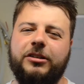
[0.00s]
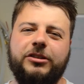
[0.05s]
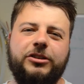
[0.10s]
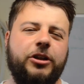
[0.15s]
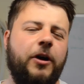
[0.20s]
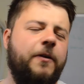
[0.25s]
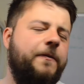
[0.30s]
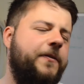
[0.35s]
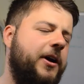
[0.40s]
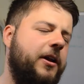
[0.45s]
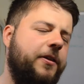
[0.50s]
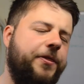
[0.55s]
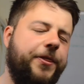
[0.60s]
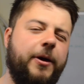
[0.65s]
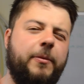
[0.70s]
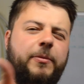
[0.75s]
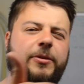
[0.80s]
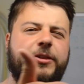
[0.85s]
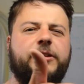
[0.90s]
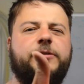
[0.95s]
don't forget to
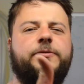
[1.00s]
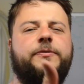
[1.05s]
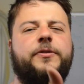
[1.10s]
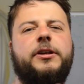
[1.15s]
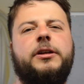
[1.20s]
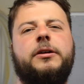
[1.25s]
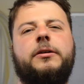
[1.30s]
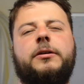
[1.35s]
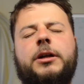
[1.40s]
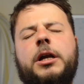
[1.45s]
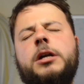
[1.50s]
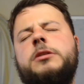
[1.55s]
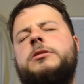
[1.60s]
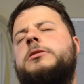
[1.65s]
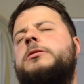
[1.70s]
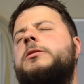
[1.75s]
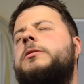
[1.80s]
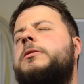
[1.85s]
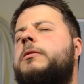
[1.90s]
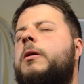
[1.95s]
thumb up this video in case
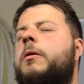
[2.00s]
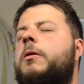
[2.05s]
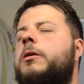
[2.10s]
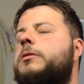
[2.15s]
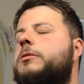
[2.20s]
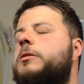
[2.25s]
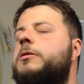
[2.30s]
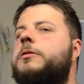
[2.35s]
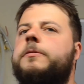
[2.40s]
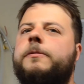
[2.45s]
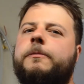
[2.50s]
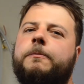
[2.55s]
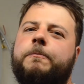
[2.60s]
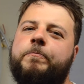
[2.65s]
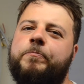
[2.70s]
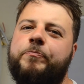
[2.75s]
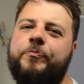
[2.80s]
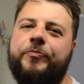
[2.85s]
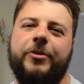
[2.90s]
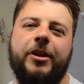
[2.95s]
you don't want to do.
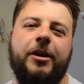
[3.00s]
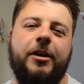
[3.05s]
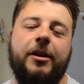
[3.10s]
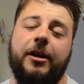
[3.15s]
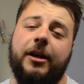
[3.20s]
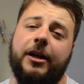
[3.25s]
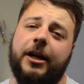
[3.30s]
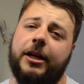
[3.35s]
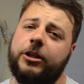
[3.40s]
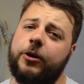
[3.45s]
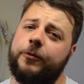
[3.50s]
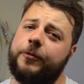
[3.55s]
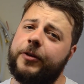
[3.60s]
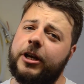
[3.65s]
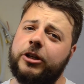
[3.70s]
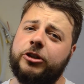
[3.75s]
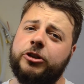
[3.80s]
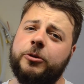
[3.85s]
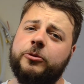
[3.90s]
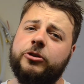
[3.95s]
And don't
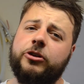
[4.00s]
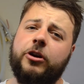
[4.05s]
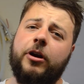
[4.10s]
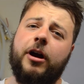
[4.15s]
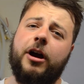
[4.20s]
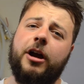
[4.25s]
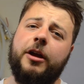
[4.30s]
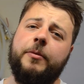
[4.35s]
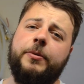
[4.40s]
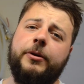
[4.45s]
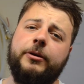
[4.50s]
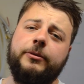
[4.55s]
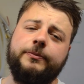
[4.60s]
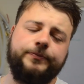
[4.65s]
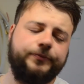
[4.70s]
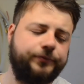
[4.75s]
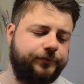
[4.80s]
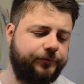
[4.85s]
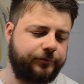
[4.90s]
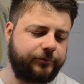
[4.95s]
forget to subscribe.
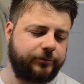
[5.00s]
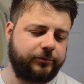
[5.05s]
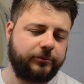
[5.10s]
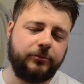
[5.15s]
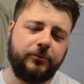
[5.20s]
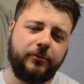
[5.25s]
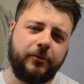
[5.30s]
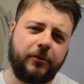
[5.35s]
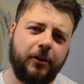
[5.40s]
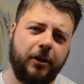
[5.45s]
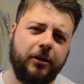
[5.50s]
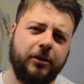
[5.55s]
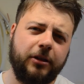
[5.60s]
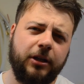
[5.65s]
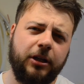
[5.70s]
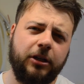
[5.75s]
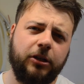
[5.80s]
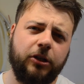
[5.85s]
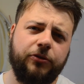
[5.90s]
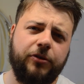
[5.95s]

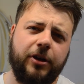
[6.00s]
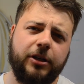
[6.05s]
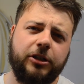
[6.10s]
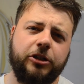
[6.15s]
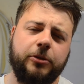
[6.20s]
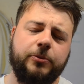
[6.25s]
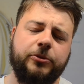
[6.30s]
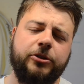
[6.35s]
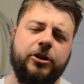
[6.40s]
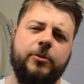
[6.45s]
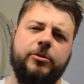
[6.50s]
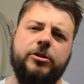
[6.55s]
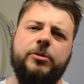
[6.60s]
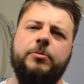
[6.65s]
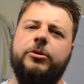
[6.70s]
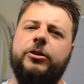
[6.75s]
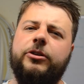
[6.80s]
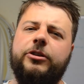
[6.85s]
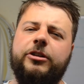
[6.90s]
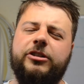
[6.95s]
The little red subscription
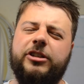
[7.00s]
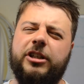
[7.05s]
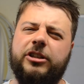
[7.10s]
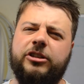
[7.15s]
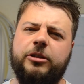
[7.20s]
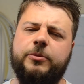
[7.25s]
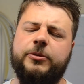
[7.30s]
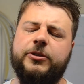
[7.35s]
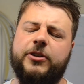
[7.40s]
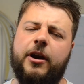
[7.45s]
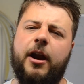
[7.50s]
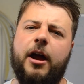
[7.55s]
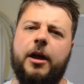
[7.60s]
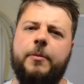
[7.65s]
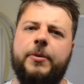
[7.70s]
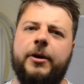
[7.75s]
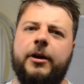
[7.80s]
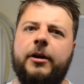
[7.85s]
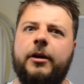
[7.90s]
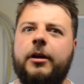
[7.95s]
button that says
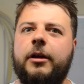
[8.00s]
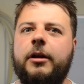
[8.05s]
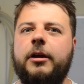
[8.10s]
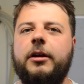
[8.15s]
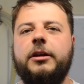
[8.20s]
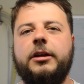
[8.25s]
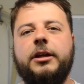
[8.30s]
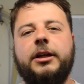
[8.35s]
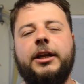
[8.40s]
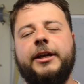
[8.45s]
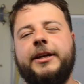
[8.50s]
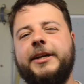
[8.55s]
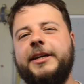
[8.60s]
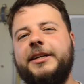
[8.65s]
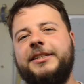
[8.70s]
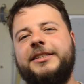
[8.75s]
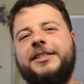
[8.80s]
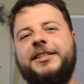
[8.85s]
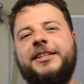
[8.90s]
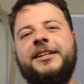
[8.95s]
subscribe. Click
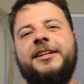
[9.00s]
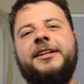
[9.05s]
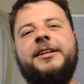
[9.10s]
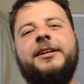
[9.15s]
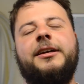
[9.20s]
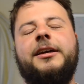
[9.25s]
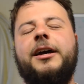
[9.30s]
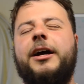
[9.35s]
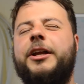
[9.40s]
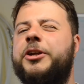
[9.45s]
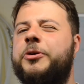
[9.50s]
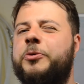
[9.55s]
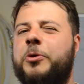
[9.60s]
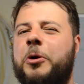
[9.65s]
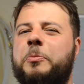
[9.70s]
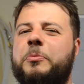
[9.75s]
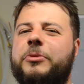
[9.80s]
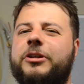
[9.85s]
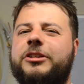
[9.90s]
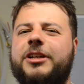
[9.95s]
it and you
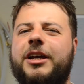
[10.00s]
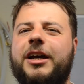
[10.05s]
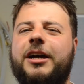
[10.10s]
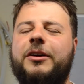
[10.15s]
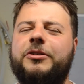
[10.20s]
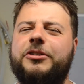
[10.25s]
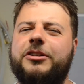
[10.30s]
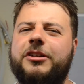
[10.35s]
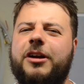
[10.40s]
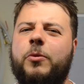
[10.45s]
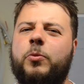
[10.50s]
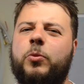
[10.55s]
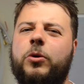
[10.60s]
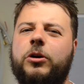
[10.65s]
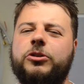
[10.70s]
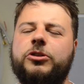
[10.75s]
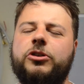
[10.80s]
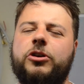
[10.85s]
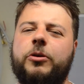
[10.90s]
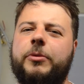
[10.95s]
won't miss out on
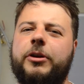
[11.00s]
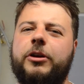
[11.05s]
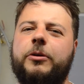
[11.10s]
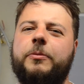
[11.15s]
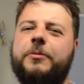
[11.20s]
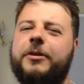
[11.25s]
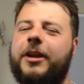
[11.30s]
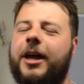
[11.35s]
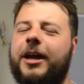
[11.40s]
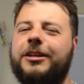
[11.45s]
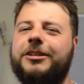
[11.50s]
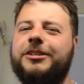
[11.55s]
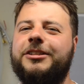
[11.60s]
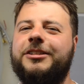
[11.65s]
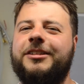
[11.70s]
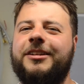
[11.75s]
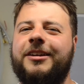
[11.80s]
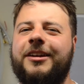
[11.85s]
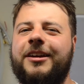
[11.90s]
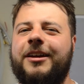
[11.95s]
what's coming up
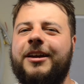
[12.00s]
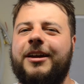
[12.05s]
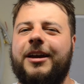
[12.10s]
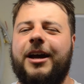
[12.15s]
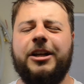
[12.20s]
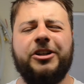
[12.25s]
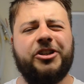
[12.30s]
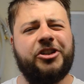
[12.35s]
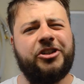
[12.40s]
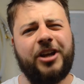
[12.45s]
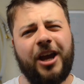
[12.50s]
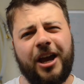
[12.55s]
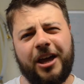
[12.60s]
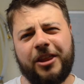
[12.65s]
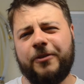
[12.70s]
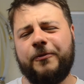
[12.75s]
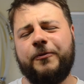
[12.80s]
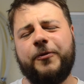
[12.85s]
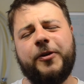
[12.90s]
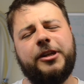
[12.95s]
next. And share
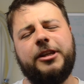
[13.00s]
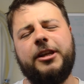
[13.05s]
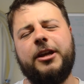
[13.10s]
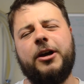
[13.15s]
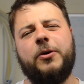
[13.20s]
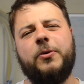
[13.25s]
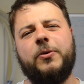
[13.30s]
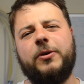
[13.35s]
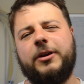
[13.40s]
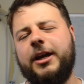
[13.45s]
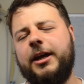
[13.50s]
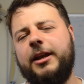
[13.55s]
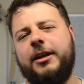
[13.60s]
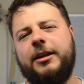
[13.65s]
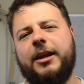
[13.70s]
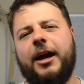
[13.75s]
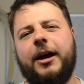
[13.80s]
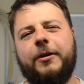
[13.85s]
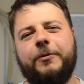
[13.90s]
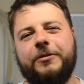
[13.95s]
the video, get
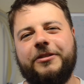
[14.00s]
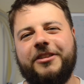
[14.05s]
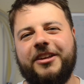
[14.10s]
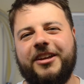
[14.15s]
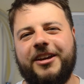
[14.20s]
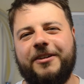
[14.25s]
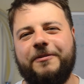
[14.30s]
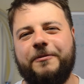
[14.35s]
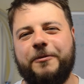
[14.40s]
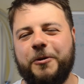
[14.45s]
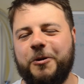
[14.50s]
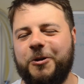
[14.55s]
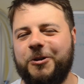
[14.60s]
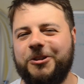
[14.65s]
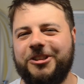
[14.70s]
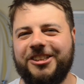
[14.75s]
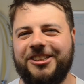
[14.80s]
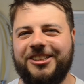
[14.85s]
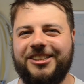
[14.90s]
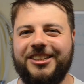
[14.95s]
it out there for all
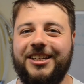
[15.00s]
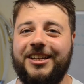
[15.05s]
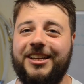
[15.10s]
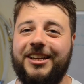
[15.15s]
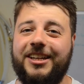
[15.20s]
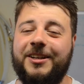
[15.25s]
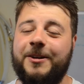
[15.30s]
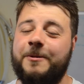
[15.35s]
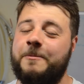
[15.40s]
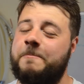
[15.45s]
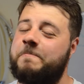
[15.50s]
to see.